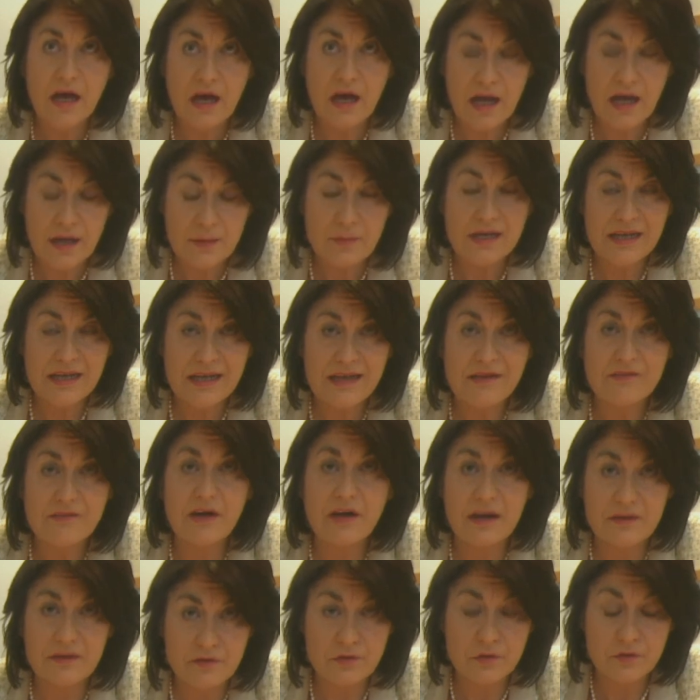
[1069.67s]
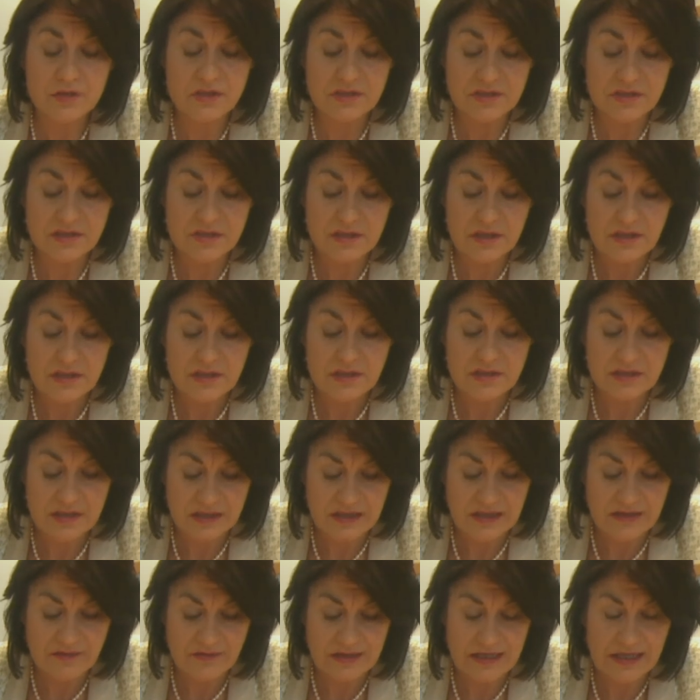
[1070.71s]
I believe I voted to
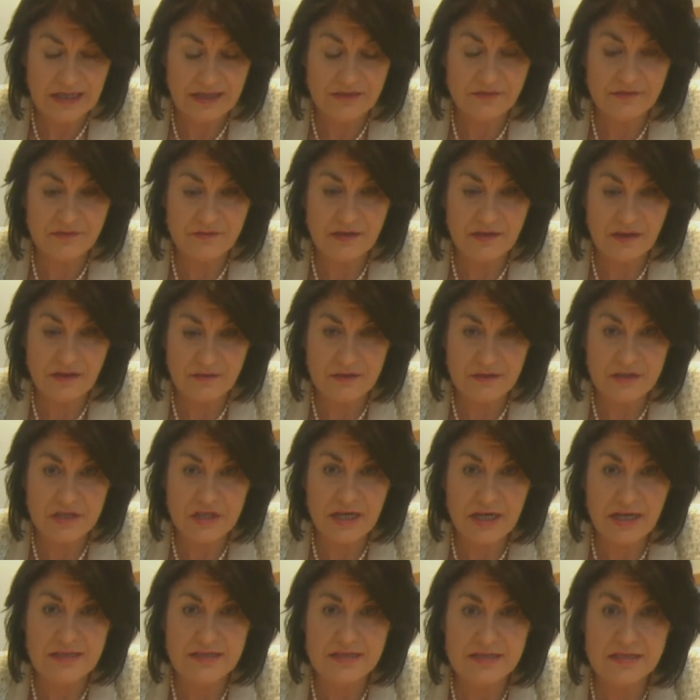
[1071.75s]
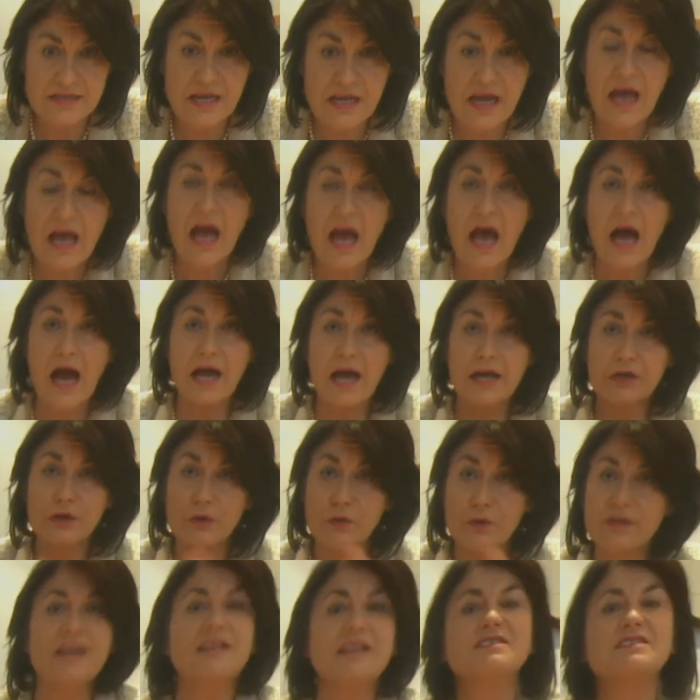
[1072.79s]
give life every chance. I
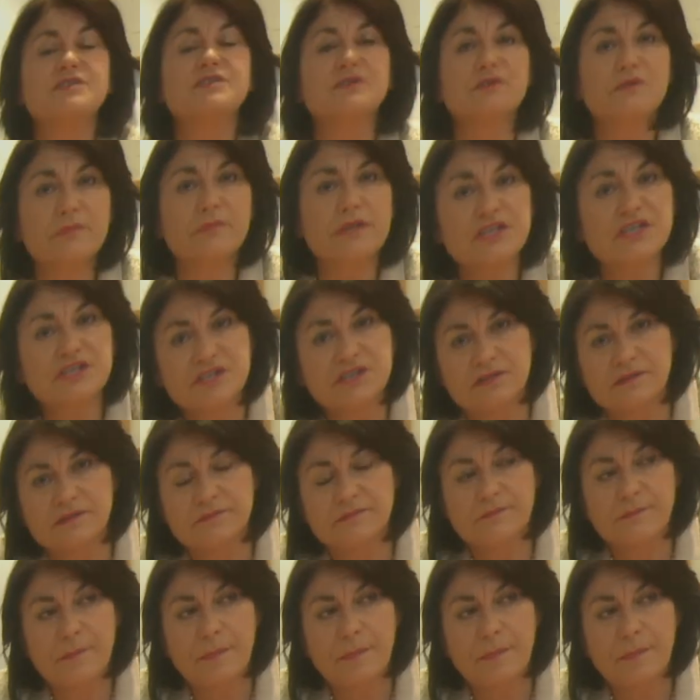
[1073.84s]
know that's your mission.